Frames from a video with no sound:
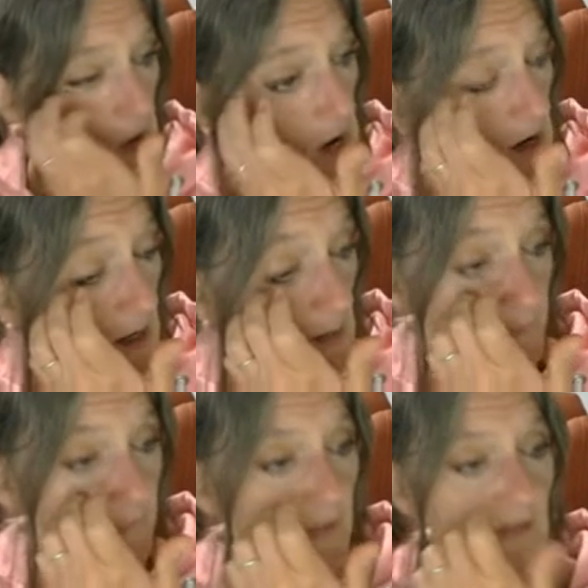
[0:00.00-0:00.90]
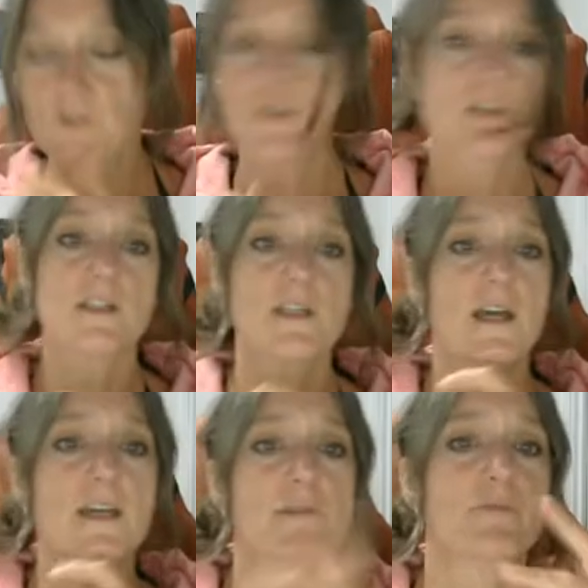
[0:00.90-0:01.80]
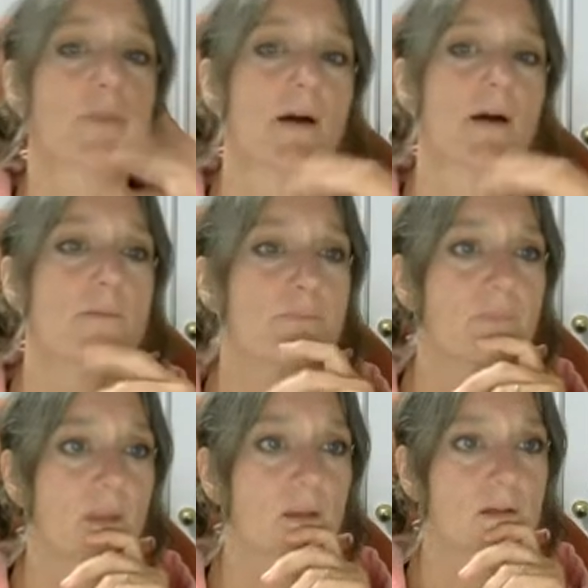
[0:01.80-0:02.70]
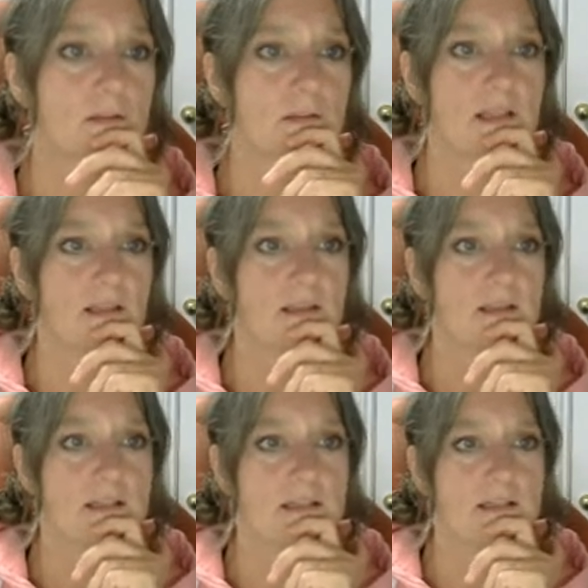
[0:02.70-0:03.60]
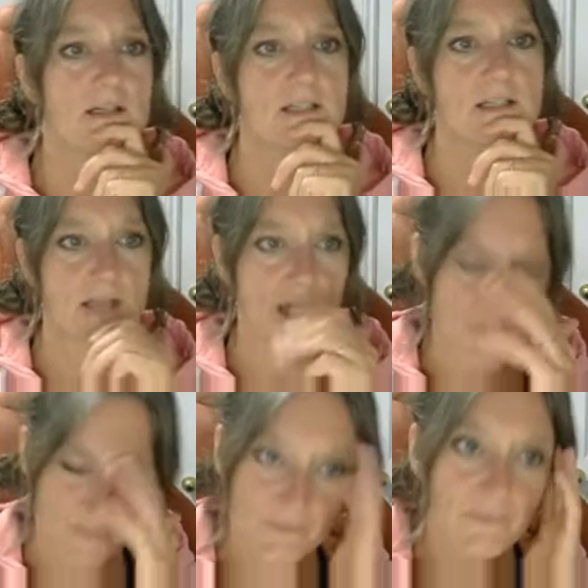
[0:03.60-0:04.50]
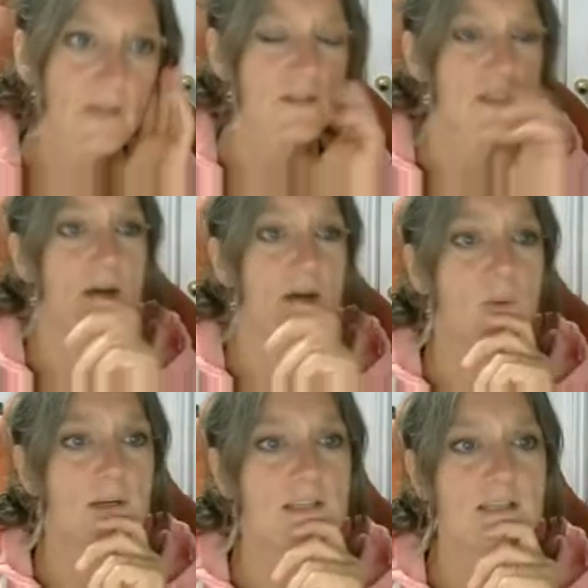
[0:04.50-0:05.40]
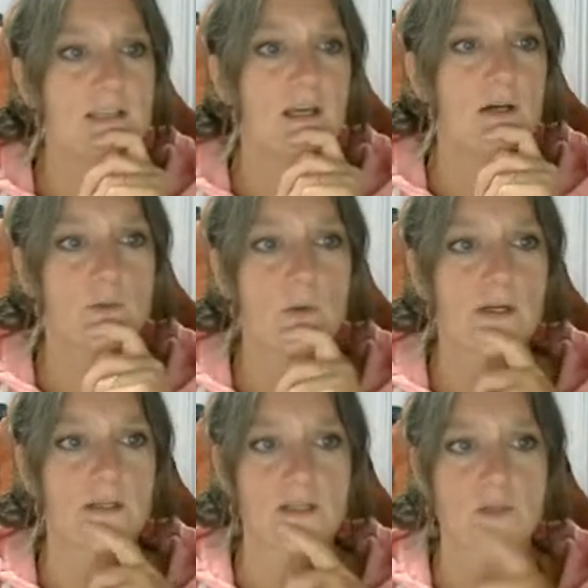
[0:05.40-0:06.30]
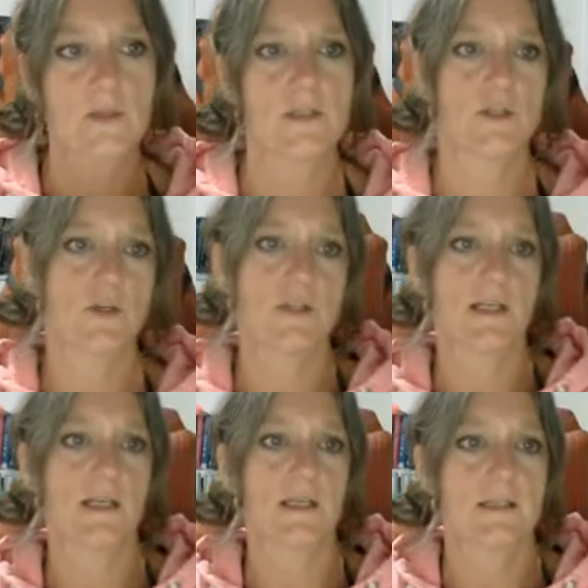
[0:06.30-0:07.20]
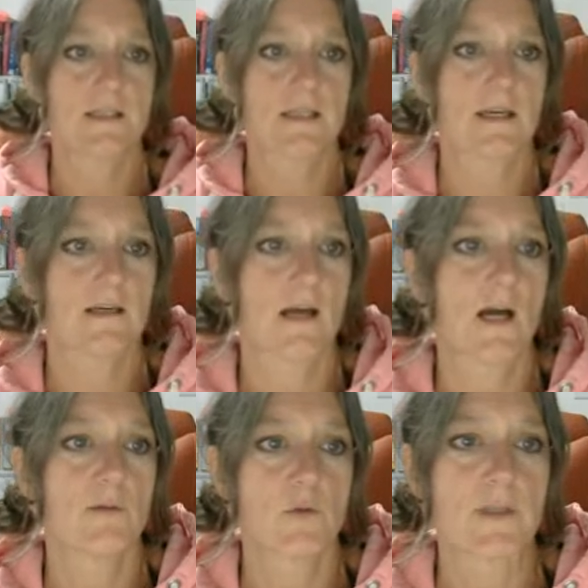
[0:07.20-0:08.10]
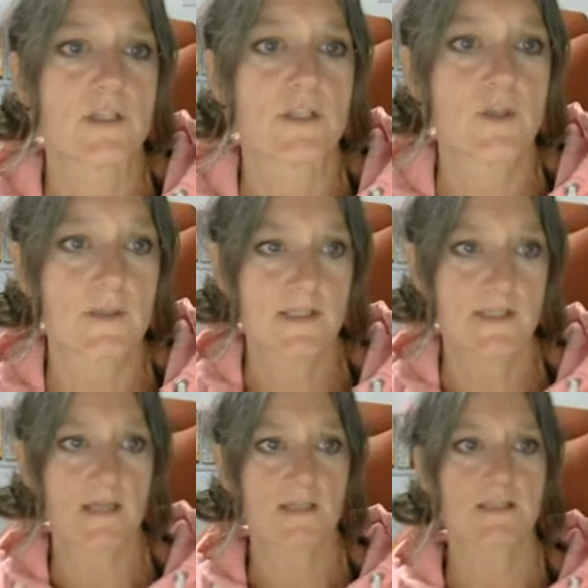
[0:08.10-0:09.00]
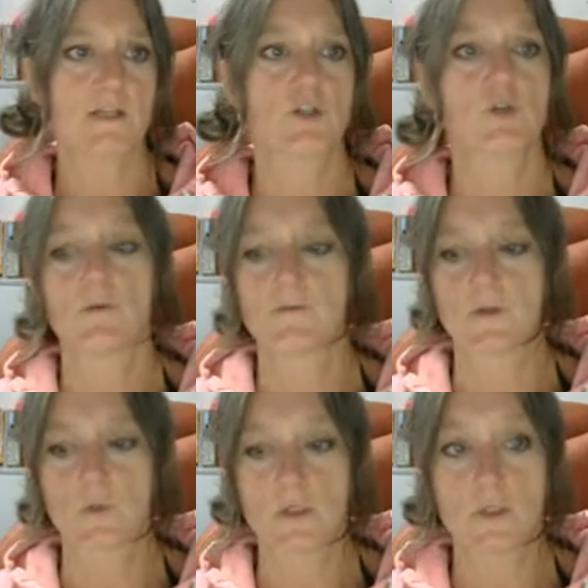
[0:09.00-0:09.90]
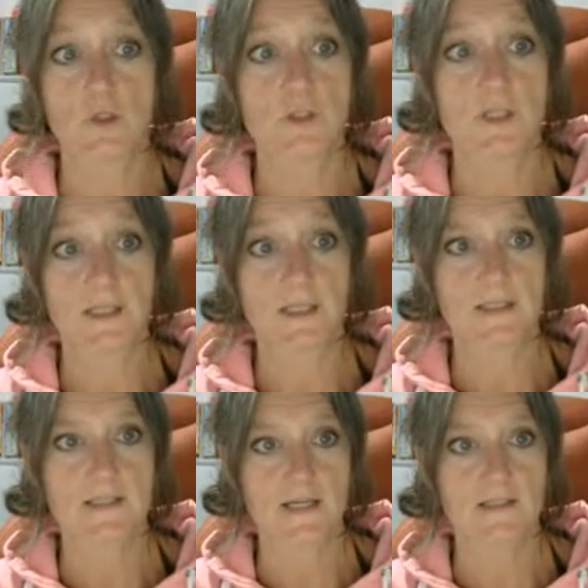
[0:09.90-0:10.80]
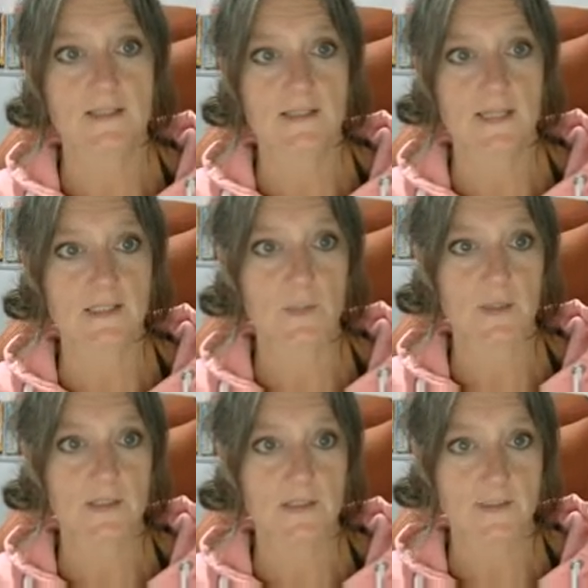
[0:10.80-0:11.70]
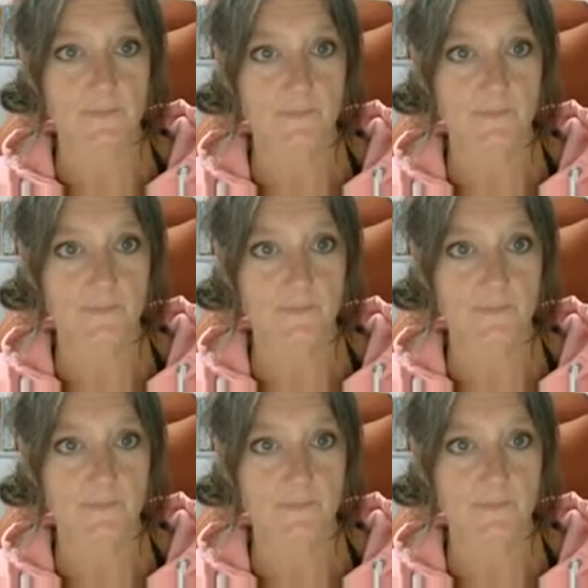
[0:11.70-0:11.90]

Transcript: So just a little aside now. So when it says the girls were earning 22 shillings, 22 and 6, that's short for 22 shillings and 6 pence.